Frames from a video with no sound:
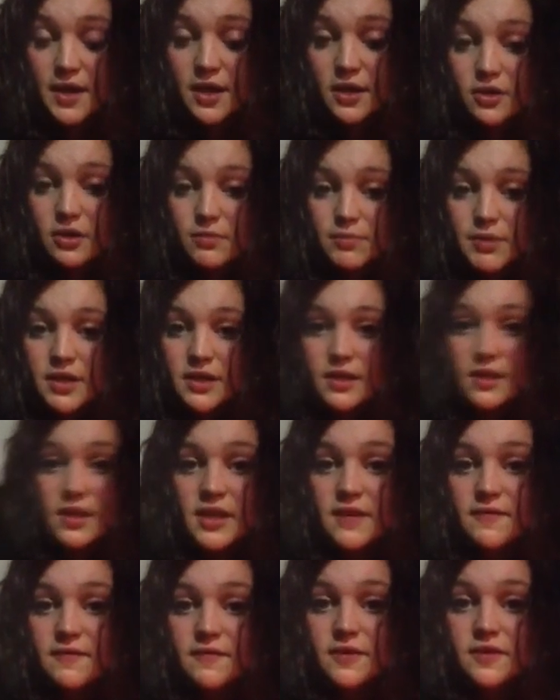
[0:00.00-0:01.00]
It could be a
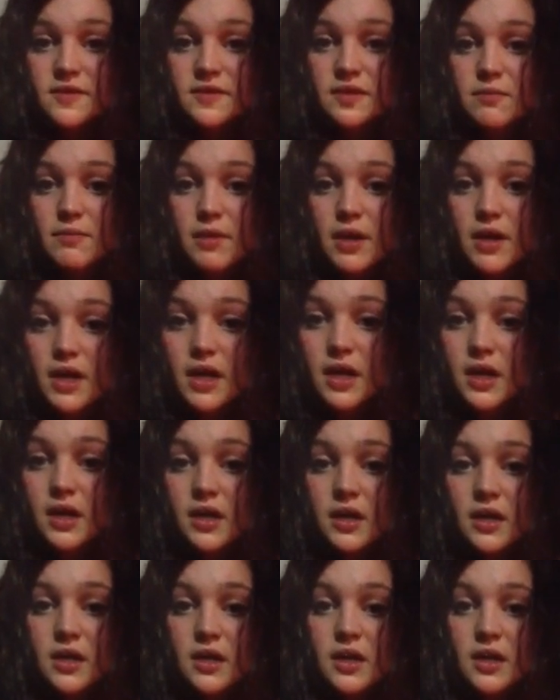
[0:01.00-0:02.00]
gift for somebody.
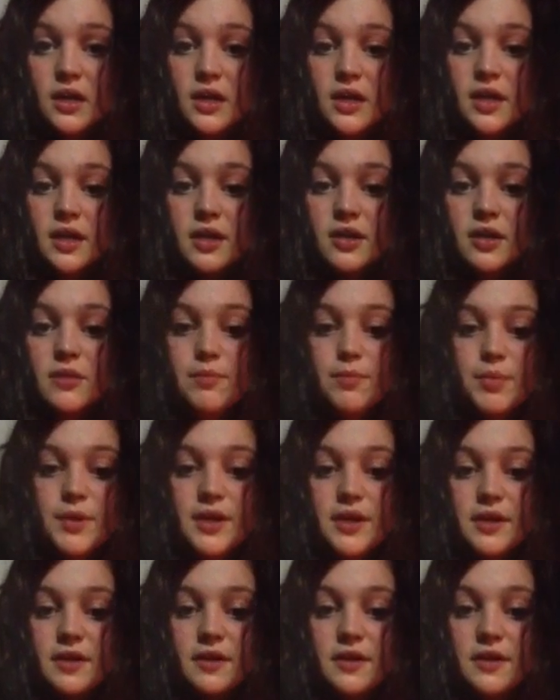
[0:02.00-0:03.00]
It could
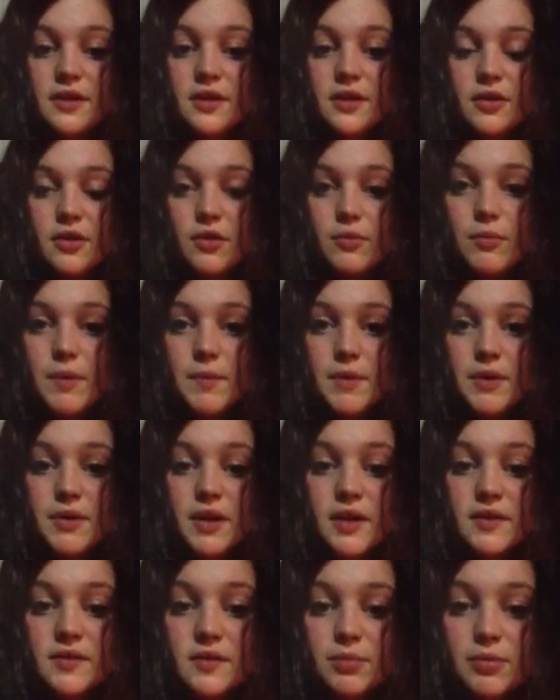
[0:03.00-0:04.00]
be, maybe you
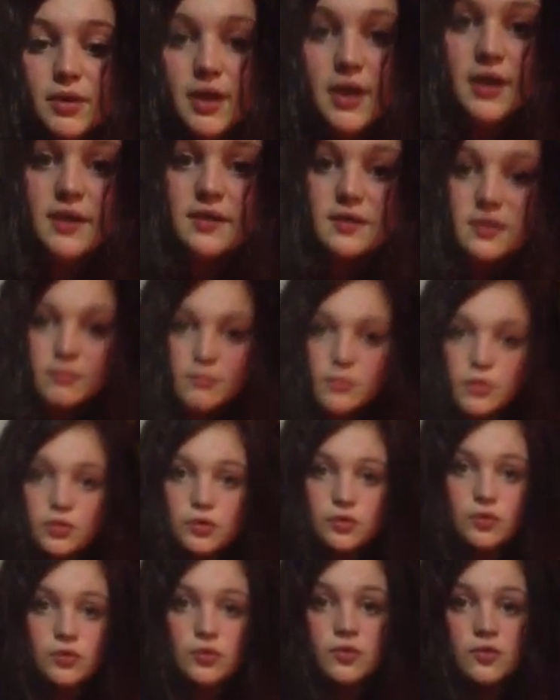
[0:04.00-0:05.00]
guys are planning to
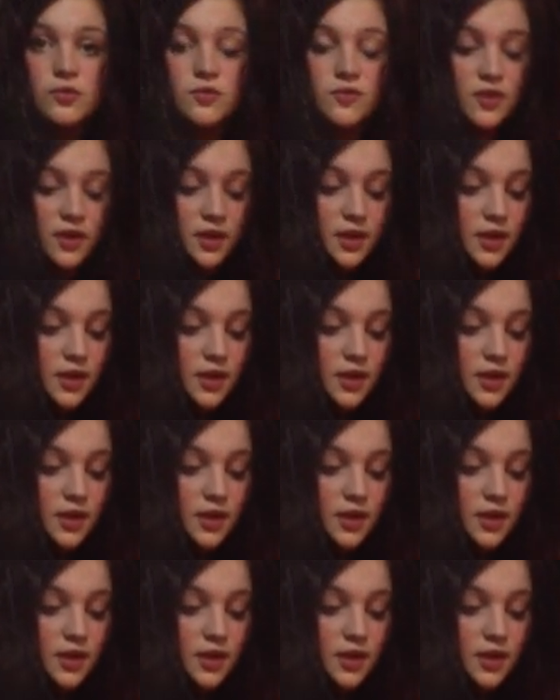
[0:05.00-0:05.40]
move.